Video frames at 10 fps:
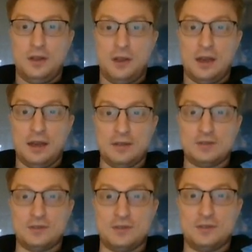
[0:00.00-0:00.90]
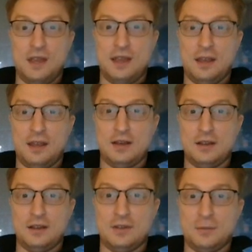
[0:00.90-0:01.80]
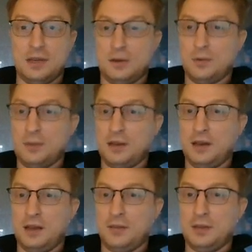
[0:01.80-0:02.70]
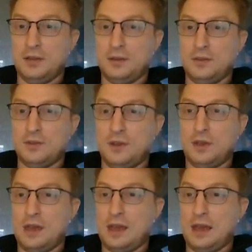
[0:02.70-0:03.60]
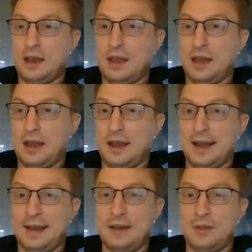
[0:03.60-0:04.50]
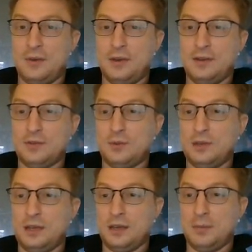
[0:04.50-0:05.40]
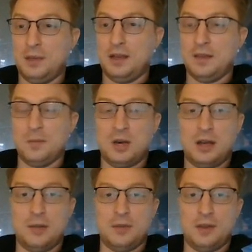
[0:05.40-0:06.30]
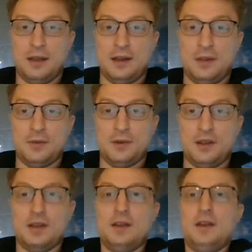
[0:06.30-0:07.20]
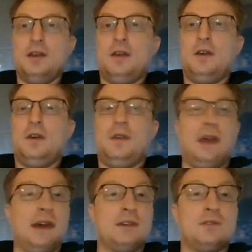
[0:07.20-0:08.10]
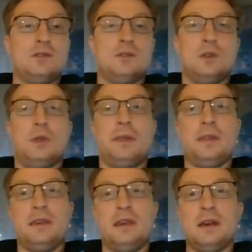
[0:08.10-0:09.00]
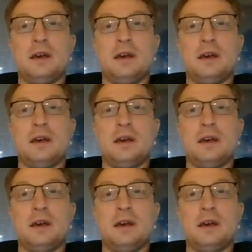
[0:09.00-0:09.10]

has Dan, doesn't matter what my name is, at a 93 this week, and me at the bottom with an 83. As the